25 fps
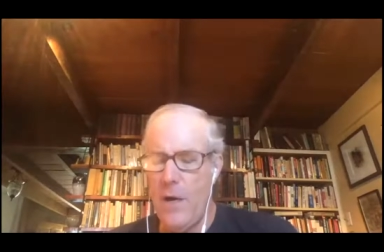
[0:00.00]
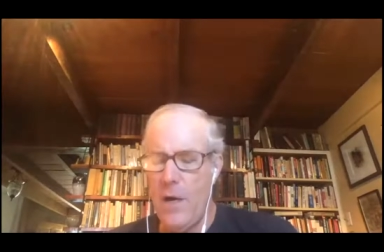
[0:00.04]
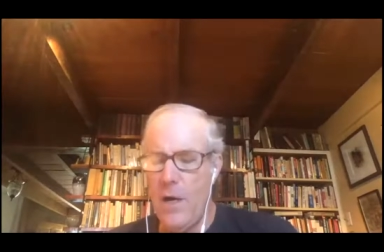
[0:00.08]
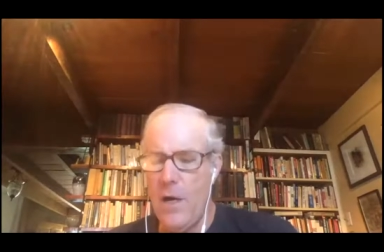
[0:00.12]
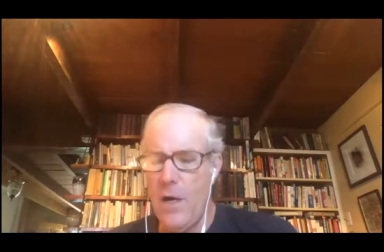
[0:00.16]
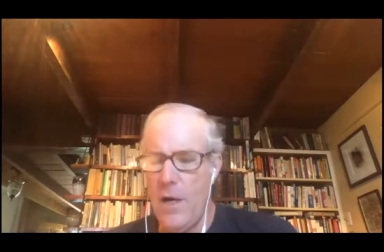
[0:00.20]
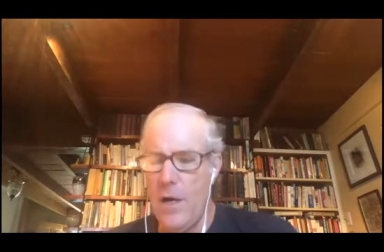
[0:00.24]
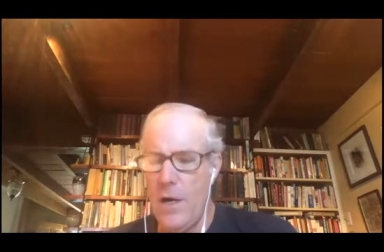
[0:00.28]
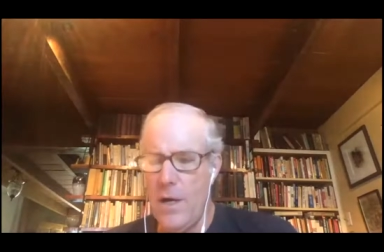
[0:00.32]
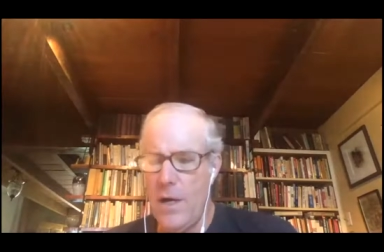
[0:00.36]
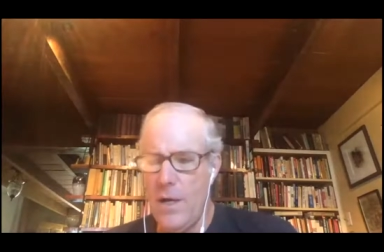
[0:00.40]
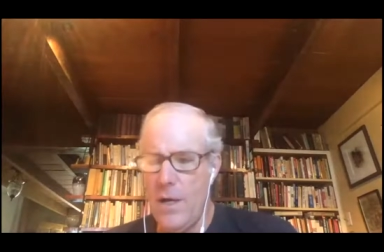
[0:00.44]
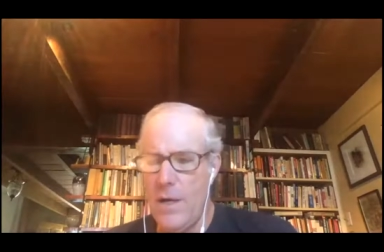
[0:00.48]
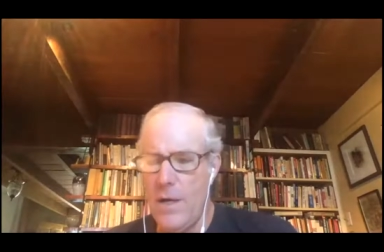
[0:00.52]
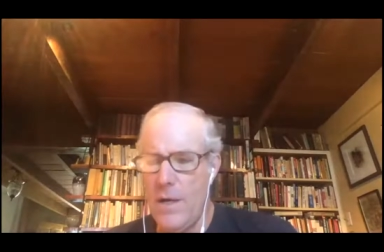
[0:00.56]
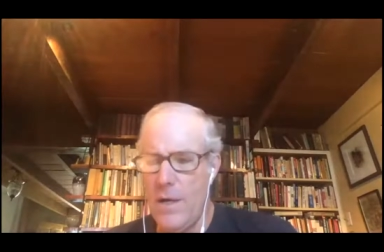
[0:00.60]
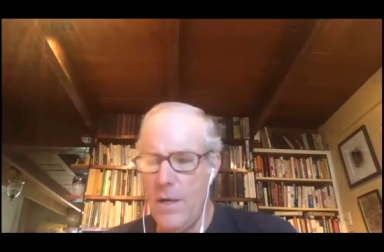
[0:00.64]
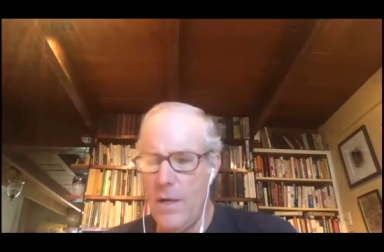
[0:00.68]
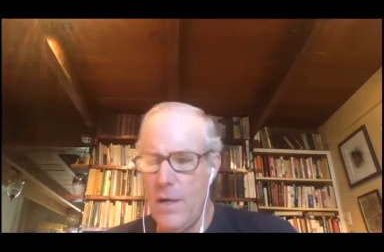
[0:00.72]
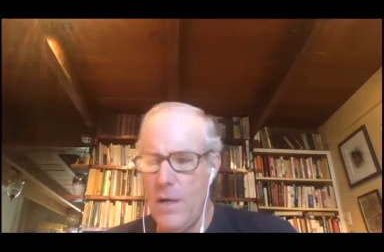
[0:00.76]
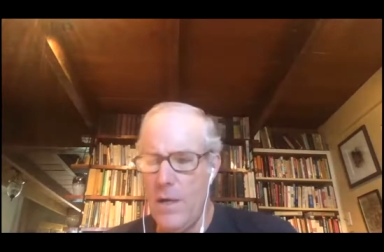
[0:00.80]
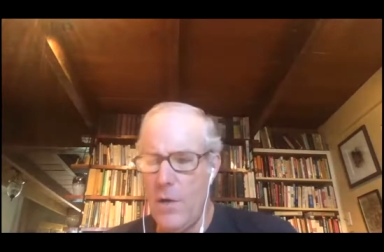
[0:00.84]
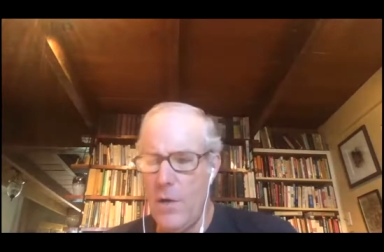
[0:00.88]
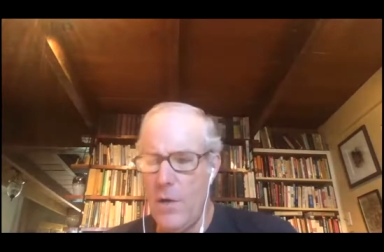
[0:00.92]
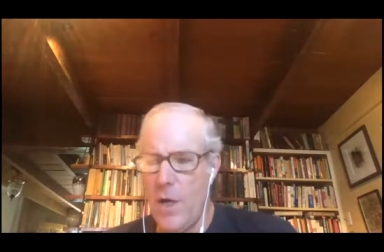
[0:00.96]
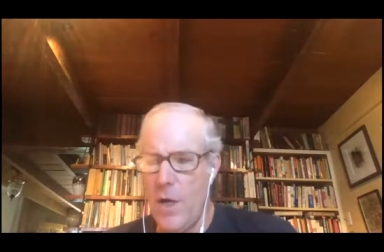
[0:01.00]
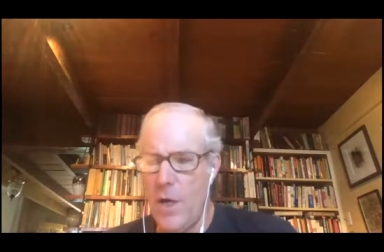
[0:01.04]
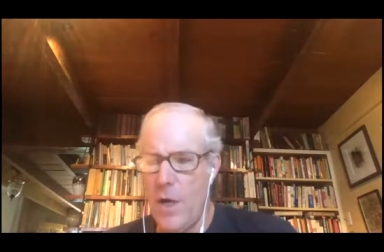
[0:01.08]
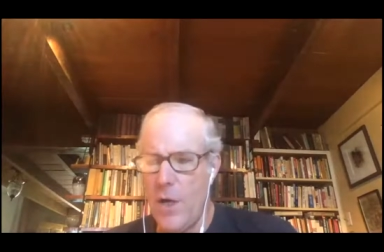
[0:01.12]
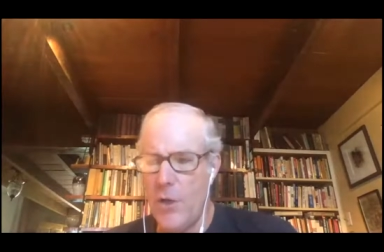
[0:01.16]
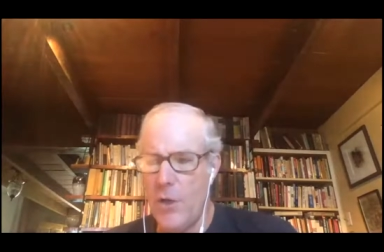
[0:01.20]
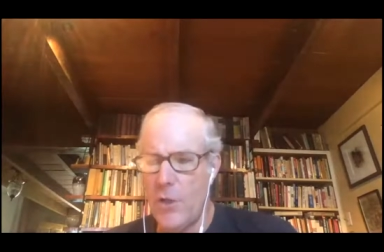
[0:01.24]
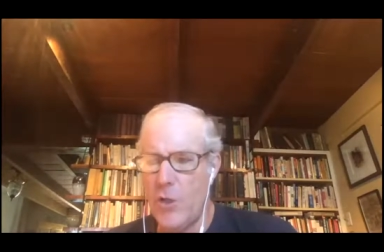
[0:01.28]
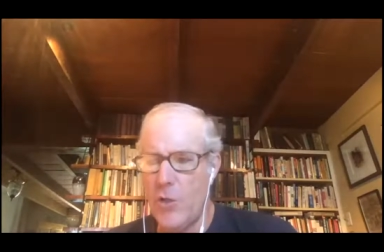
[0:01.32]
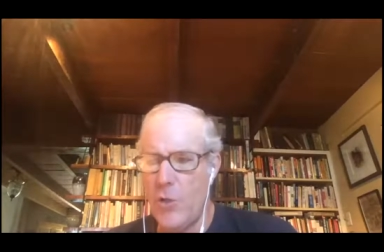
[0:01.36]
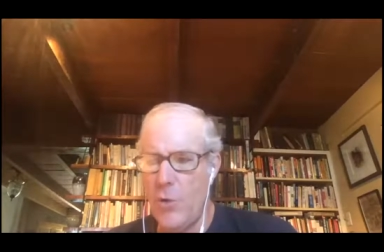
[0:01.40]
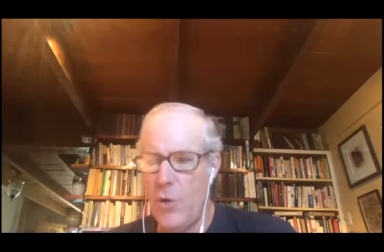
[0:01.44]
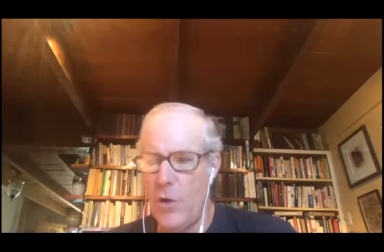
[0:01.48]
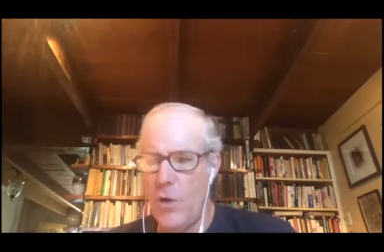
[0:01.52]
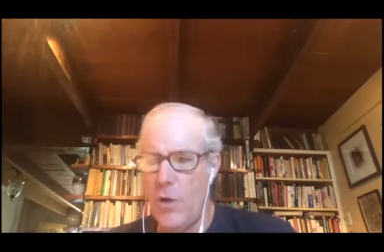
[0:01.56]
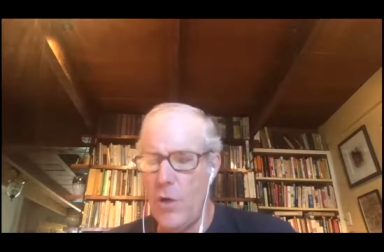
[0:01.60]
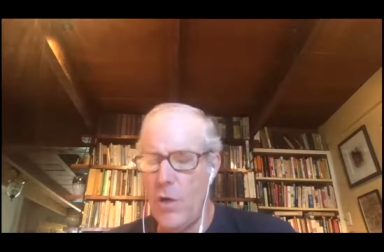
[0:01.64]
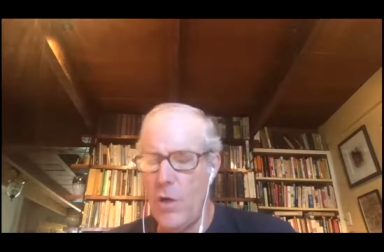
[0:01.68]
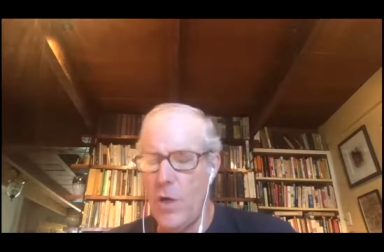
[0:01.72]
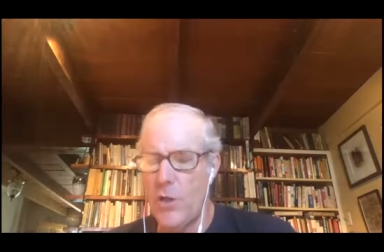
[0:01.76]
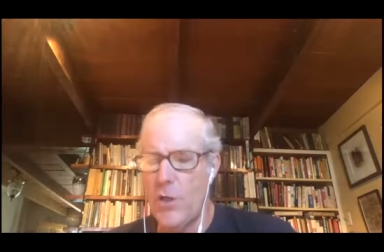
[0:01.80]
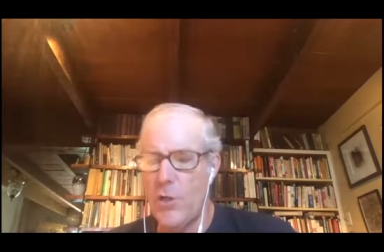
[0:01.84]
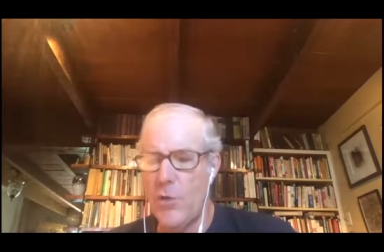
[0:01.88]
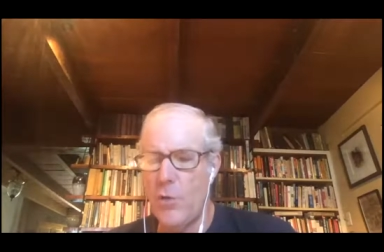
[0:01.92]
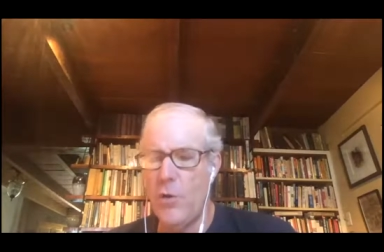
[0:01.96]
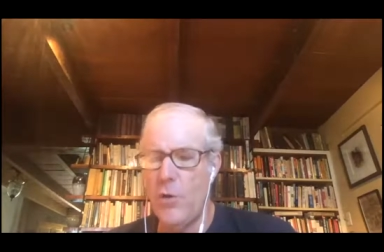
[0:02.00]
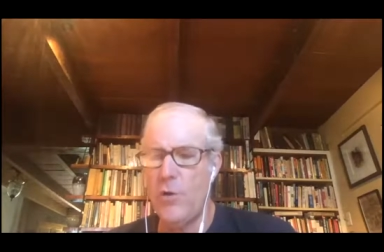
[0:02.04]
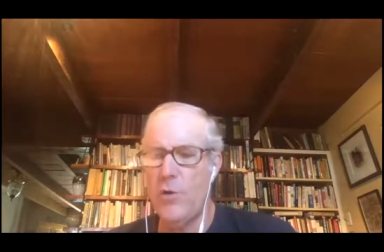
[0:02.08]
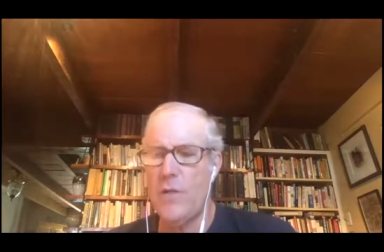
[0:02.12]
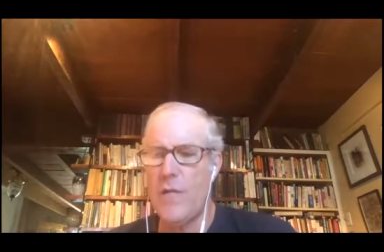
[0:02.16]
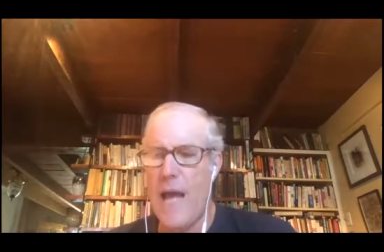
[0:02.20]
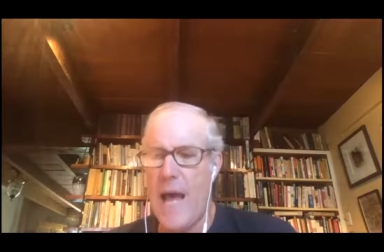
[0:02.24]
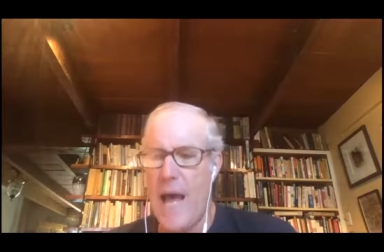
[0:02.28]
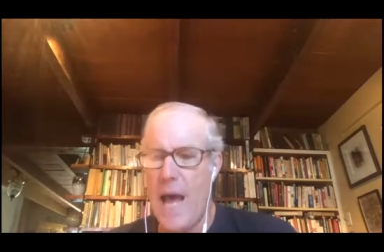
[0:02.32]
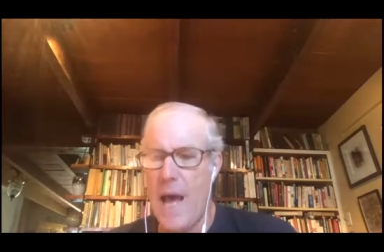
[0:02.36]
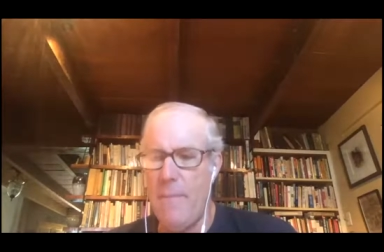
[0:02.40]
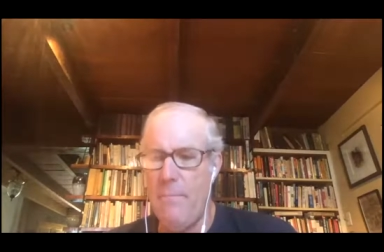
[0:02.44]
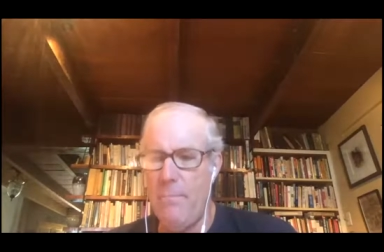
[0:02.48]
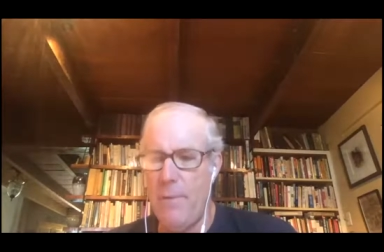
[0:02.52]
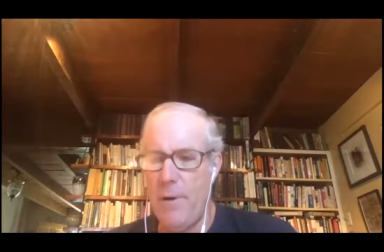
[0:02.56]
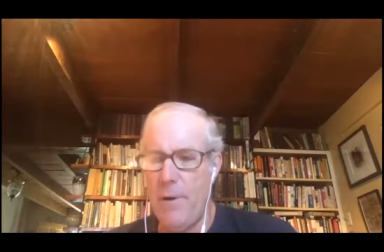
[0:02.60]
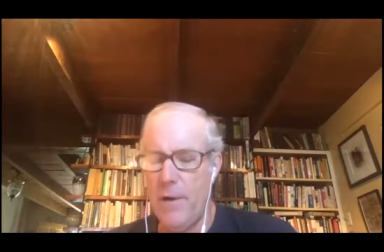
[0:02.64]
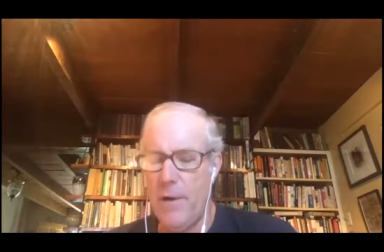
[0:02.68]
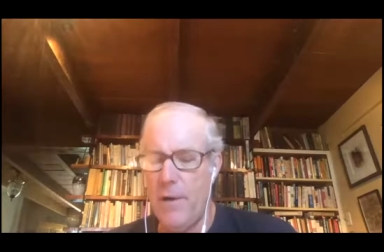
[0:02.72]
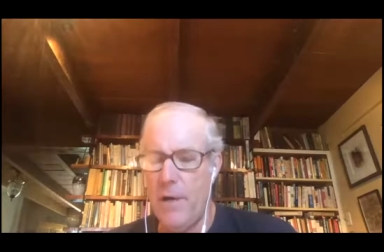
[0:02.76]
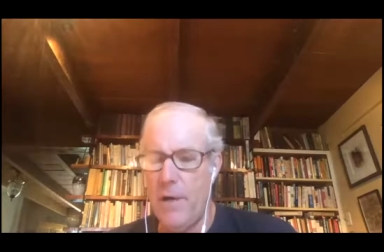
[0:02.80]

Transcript: a you know a shorter a shorter time period